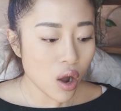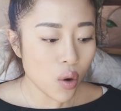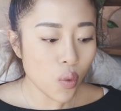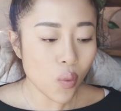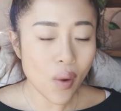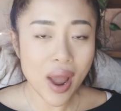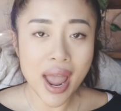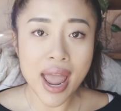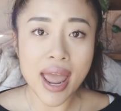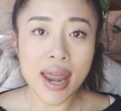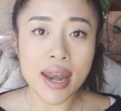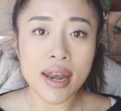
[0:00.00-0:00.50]

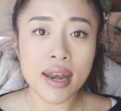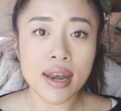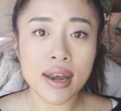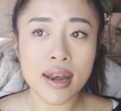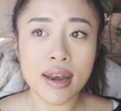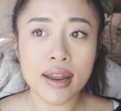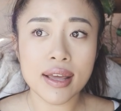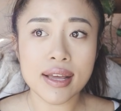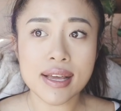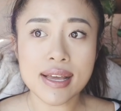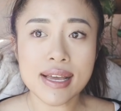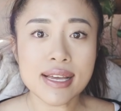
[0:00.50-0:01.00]

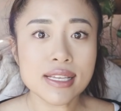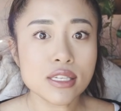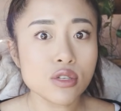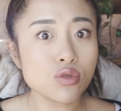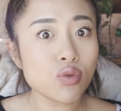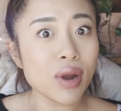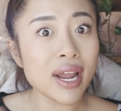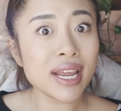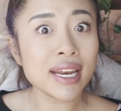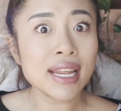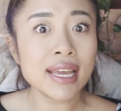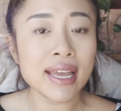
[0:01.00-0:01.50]
when it's
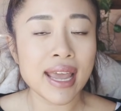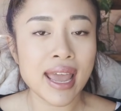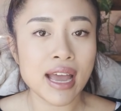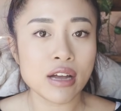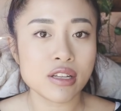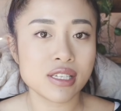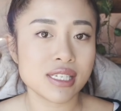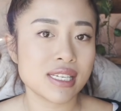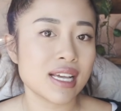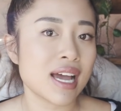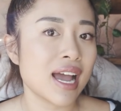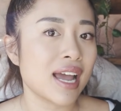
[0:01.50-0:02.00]
raining
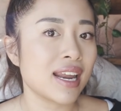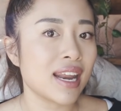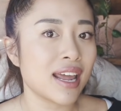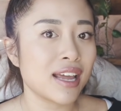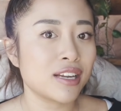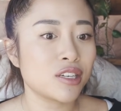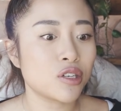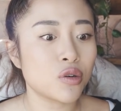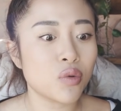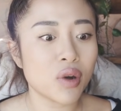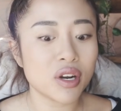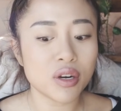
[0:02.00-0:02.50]
outside
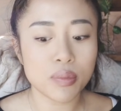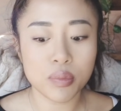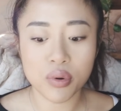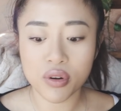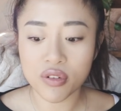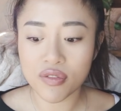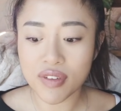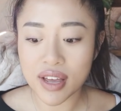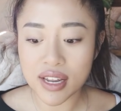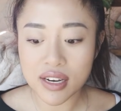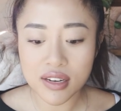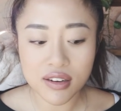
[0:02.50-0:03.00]
and you want to
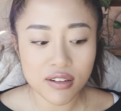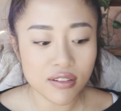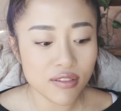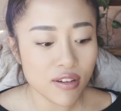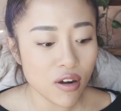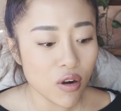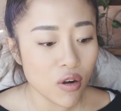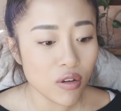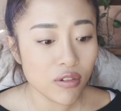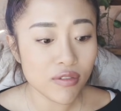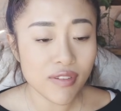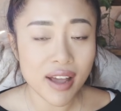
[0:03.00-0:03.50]
prevent the
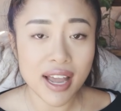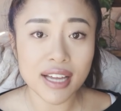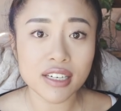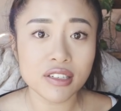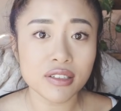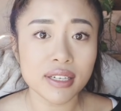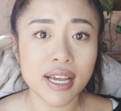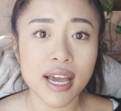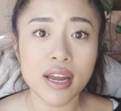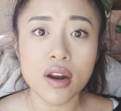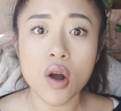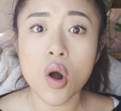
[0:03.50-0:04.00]
whole van
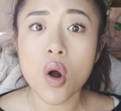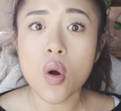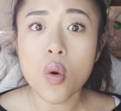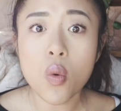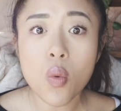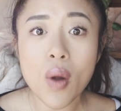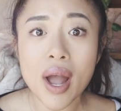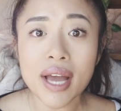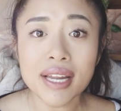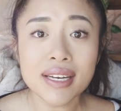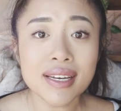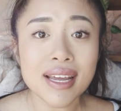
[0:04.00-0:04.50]
to get all
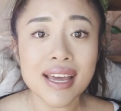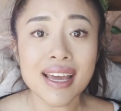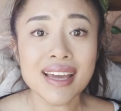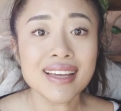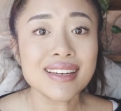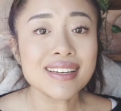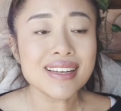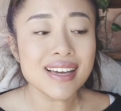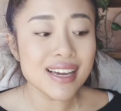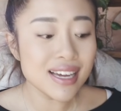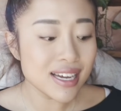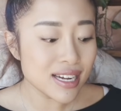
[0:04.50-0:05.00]
wet and